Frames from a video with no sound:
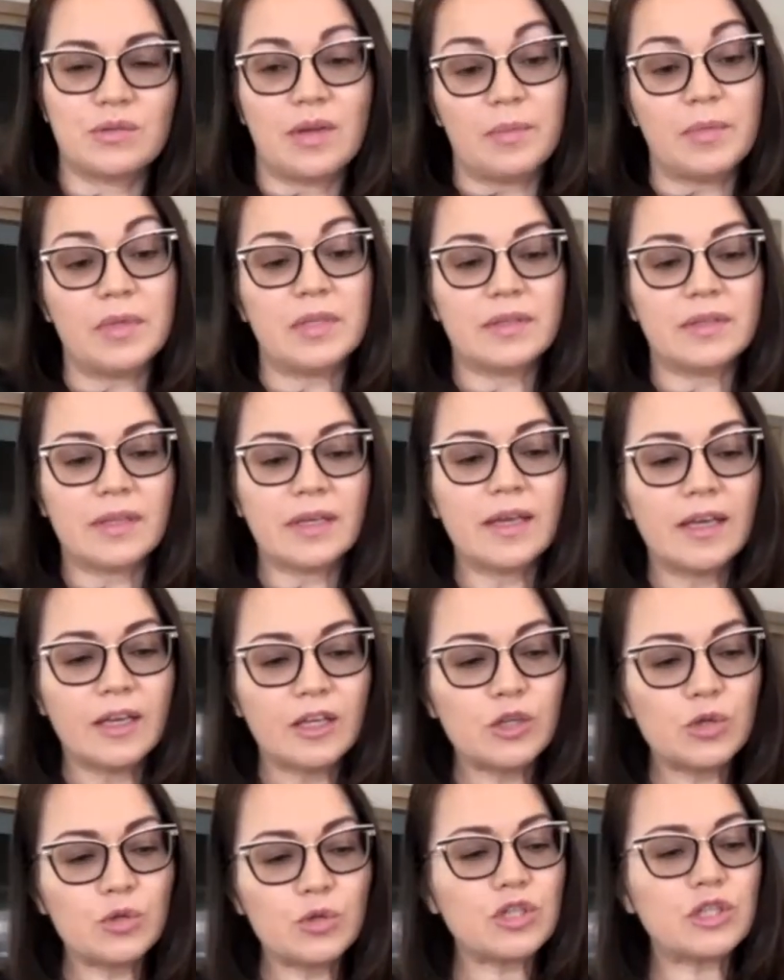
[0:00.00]
I mean,
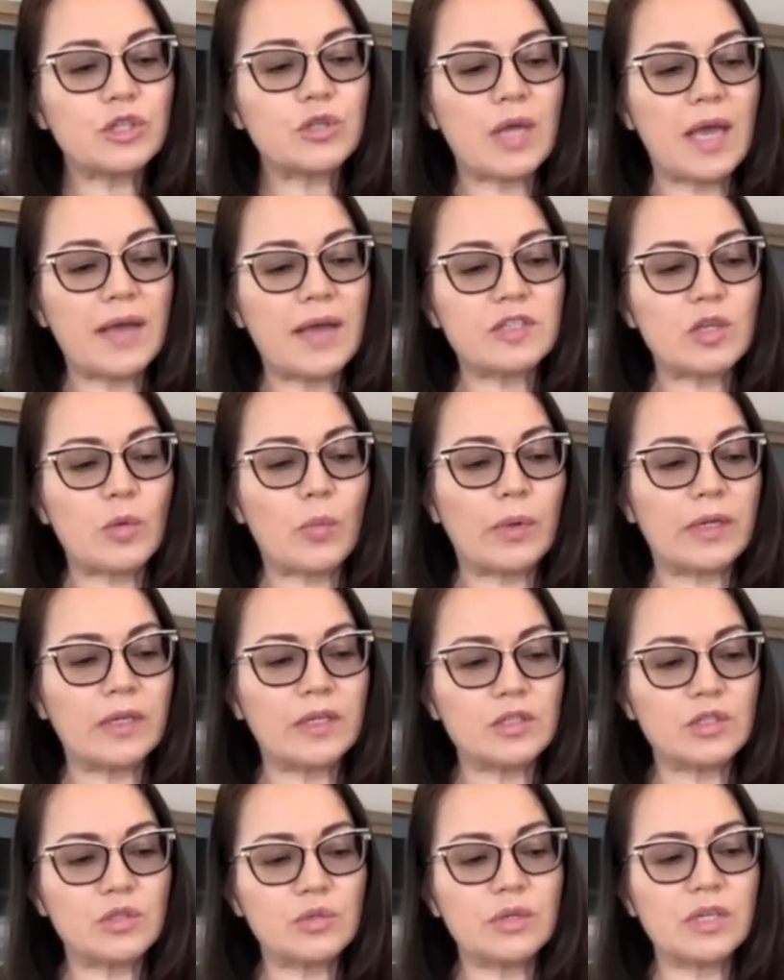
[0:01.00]
usually you have someone
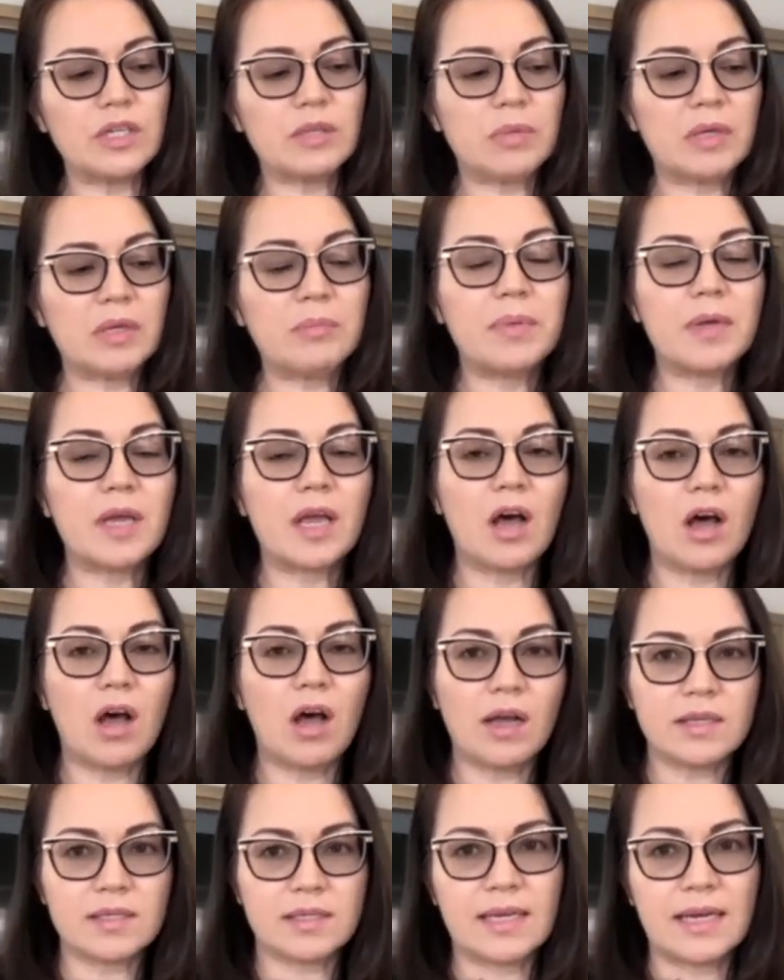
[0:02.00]
else doing it, but
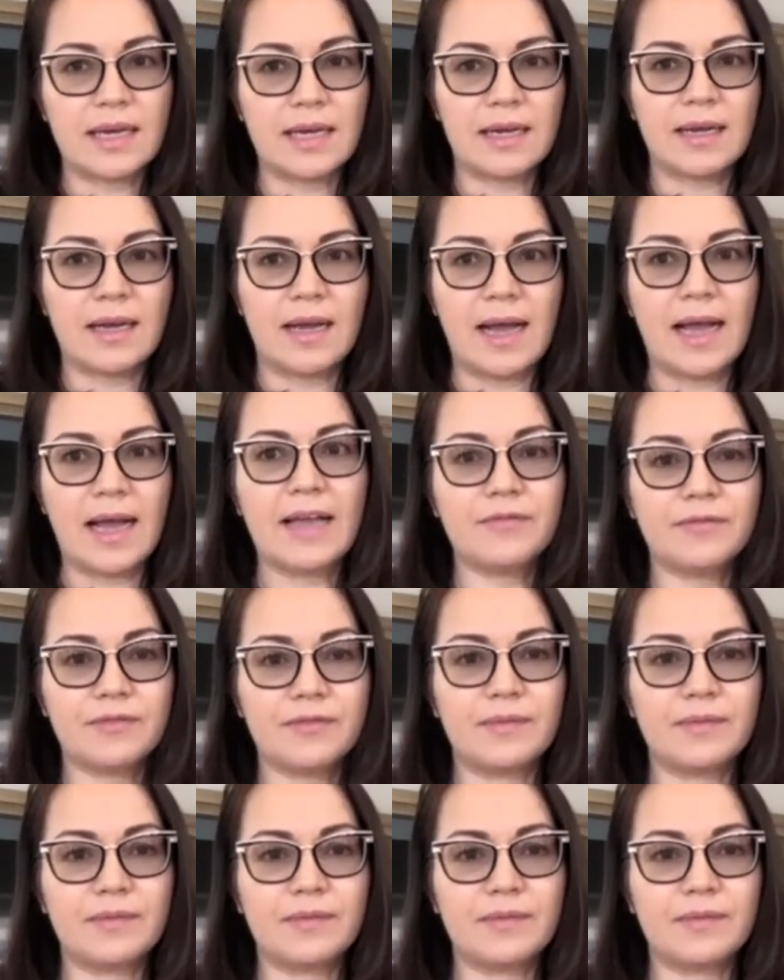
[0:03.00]
because I've